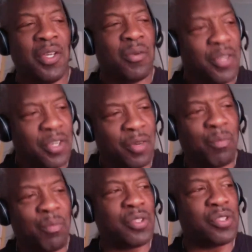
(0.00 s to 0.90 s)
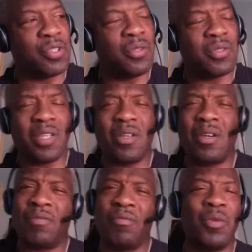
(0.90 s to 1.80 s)
Well, you're going to book the shows? I go,
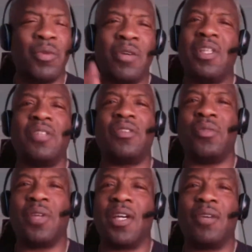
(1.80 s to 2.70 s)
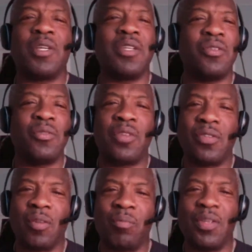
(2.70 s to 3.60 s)
we don't need to do that. We're going to do things
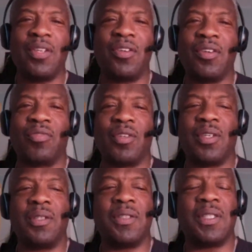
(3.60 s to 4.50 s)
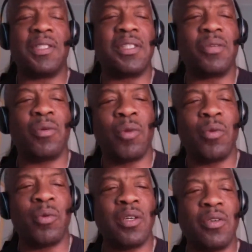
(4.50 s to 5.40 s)
completely differently. And they said, well, what are
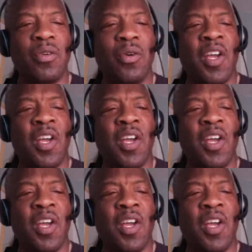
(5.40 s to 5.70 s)
we going to do?